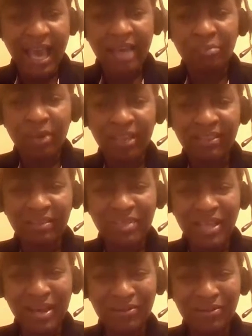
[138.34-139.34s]
and break them
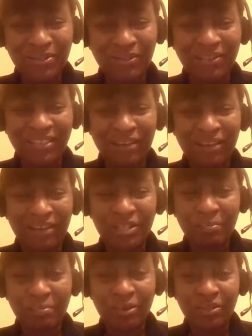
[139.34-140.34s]
down so that the
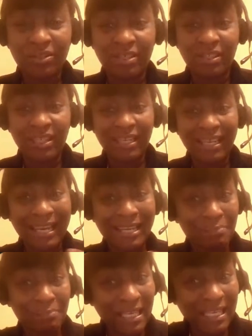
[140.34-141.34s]
everyday person
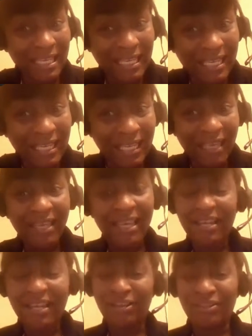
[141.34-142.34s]
like me
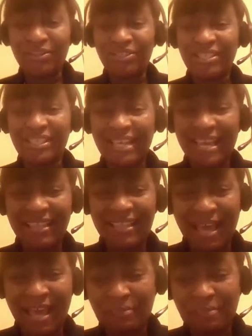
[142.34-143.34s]
can understand
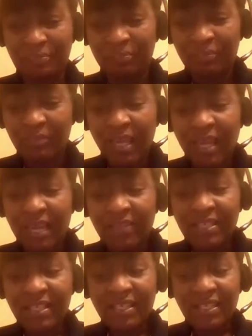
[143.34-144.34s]
them.
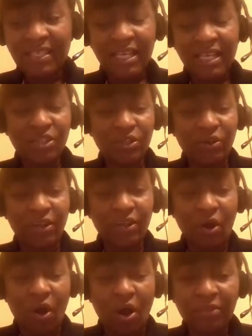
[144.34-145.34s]
This is a teacher, an
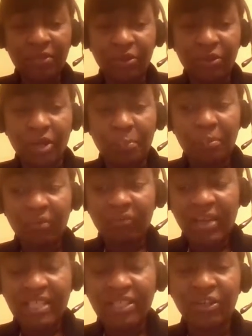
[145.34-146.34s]
author, a
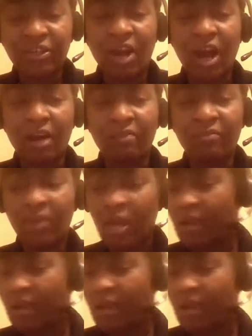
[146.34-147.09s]
professor of